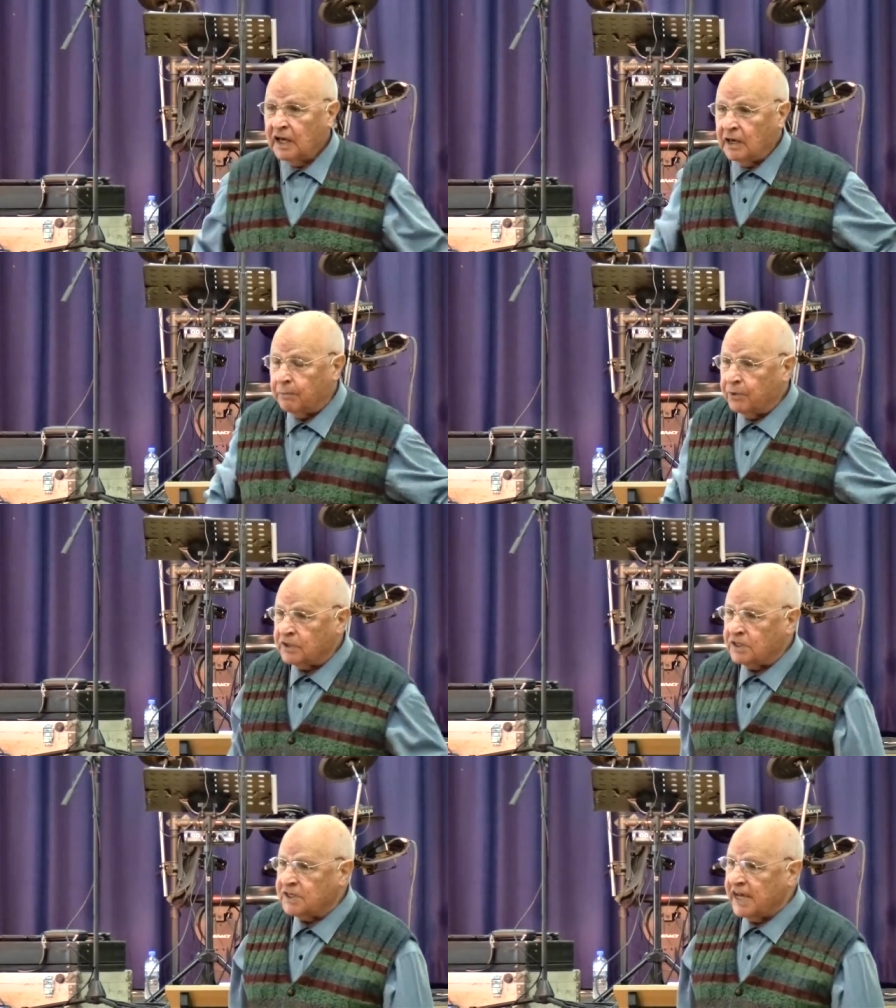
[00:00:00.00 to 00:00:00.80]
He
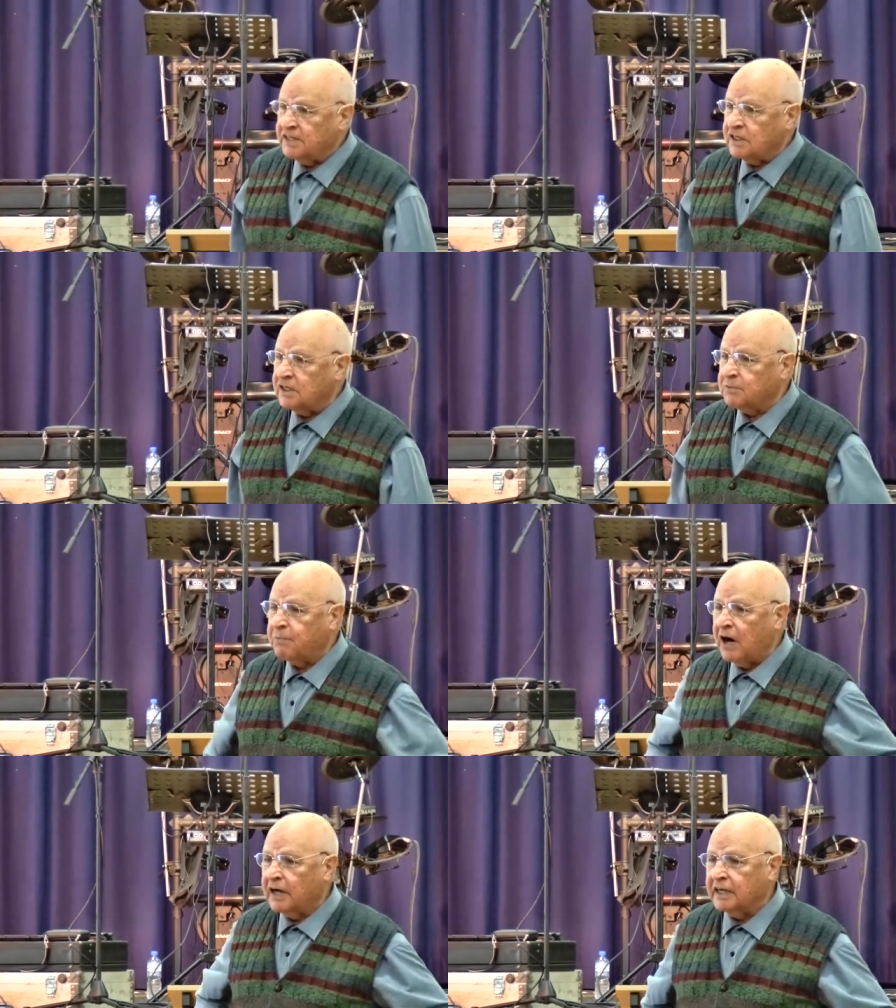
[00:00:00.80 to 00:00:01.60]
put his hands in his
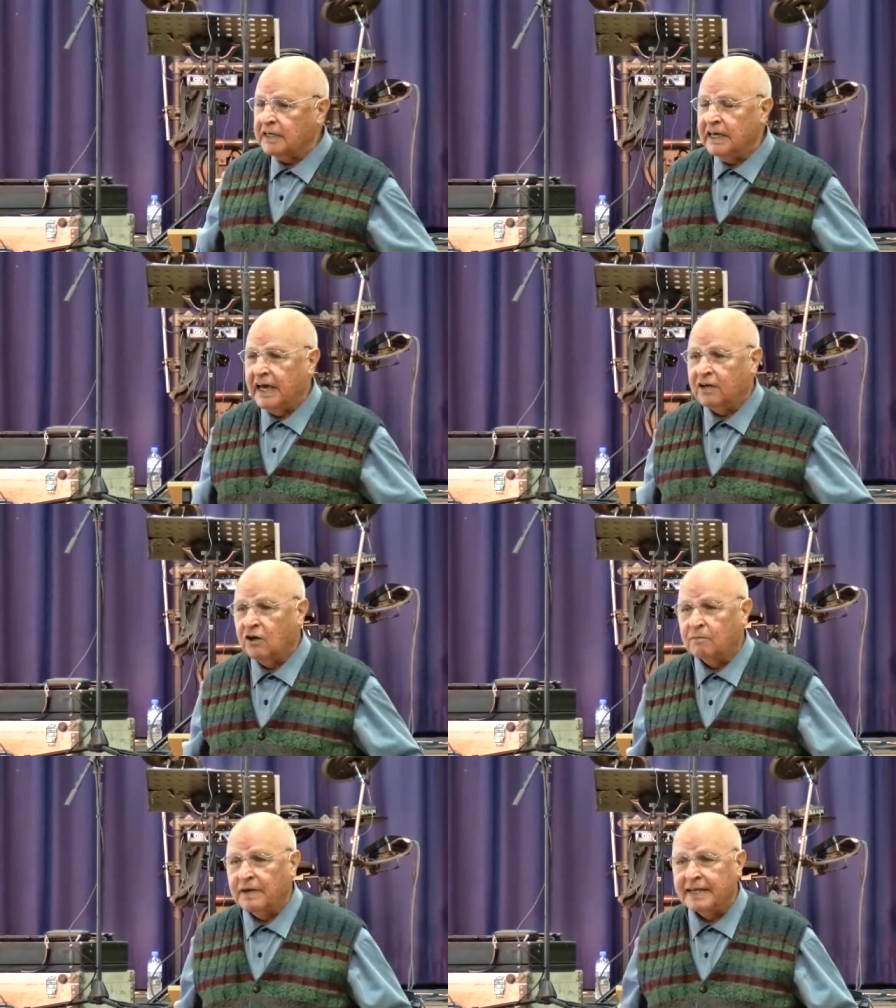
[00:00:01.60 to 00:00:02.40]
pocket, he had
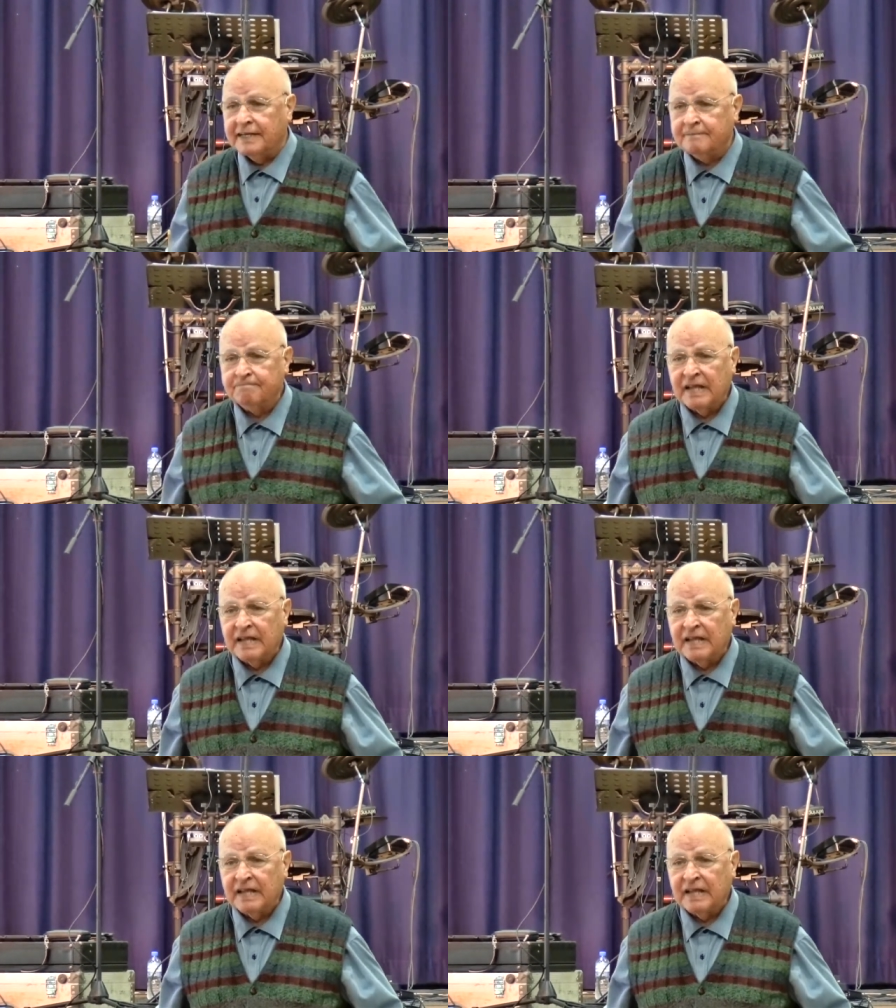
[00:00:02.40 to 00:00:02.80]
no money.